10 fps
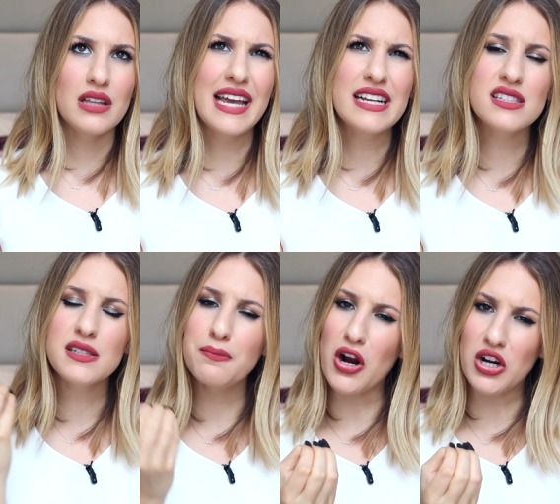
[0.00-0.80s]
like
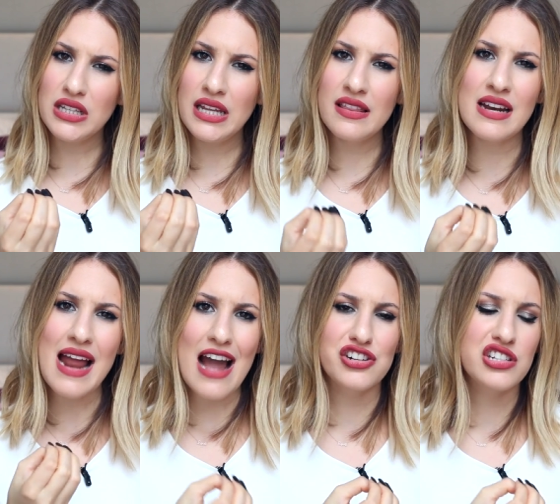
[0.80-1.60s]
sparkly than
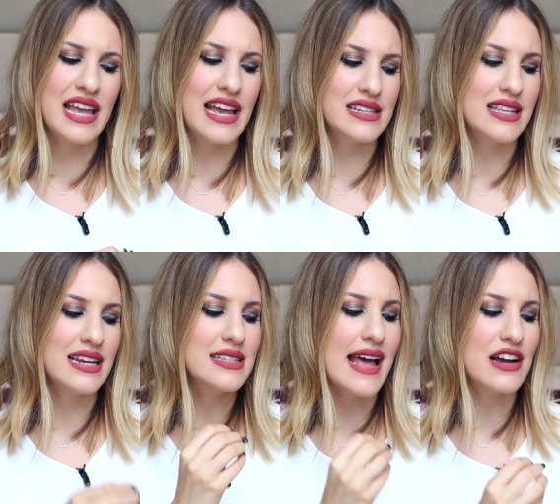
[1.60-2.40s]
it actually is.
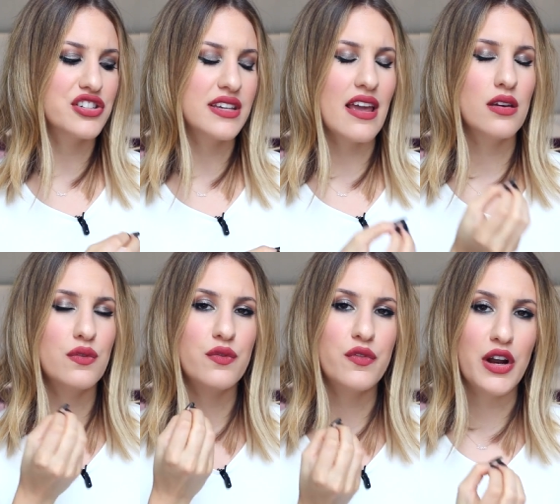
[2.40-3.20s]
It is actually a
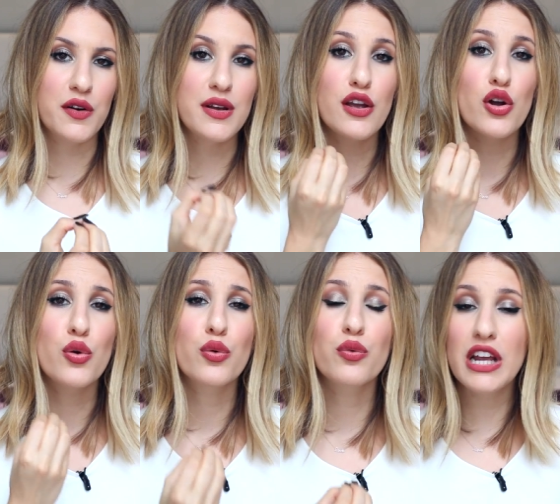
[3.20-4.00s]
very
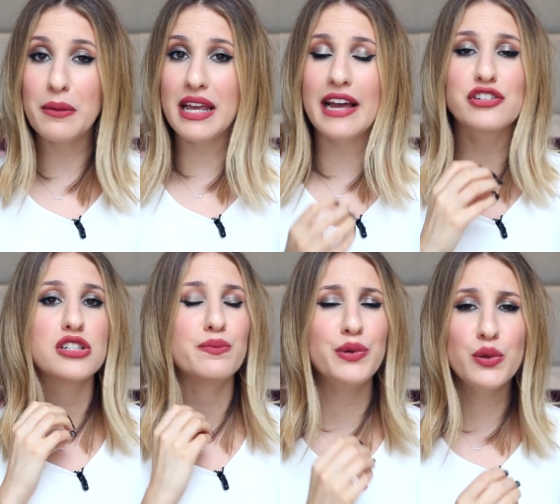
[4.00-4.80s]
creamy and
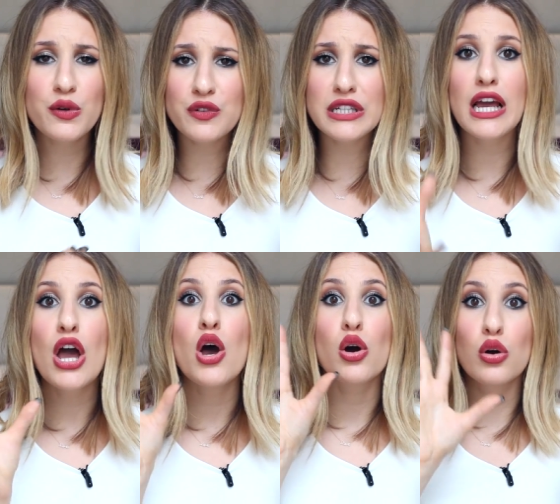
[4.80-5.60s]
just beautifully
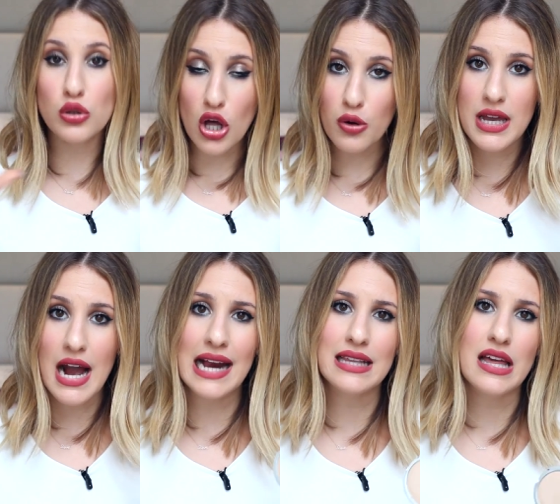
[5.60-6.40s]
glowy
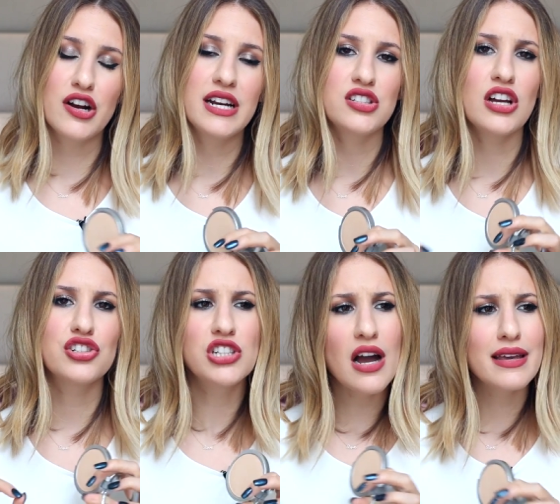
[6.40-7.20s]
highlighter. It is
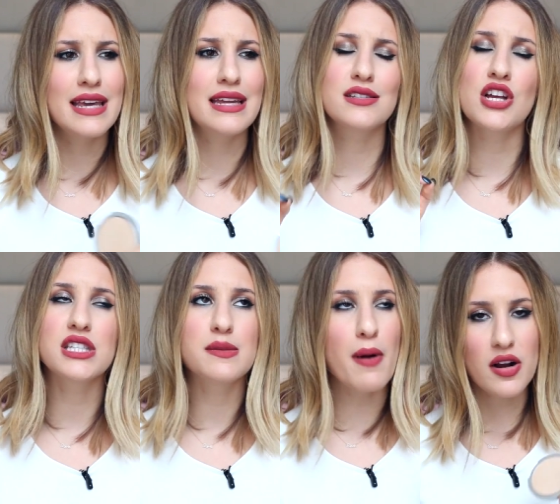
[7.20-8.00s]
not chunky, it is
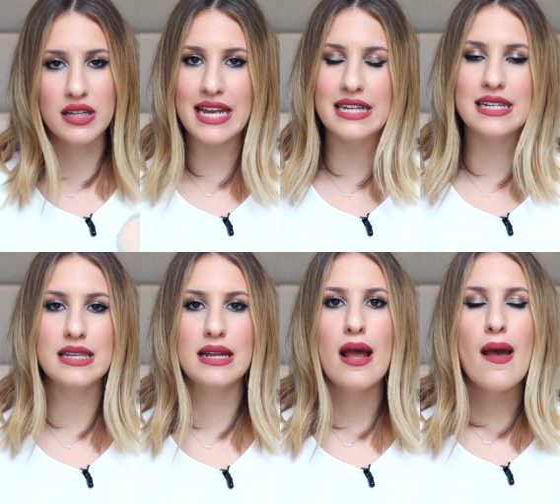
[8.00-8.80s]
not sparkly, it
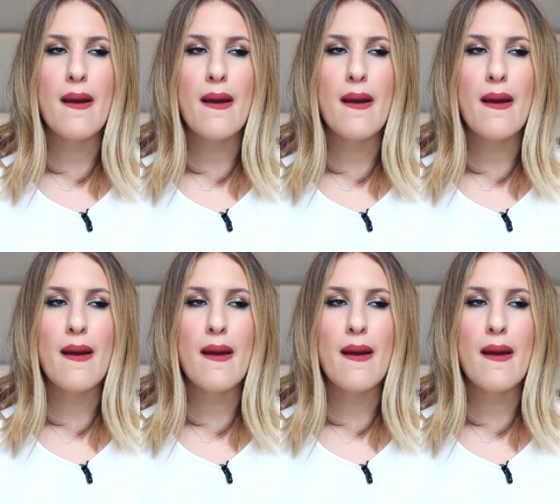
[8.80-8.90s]
doesn't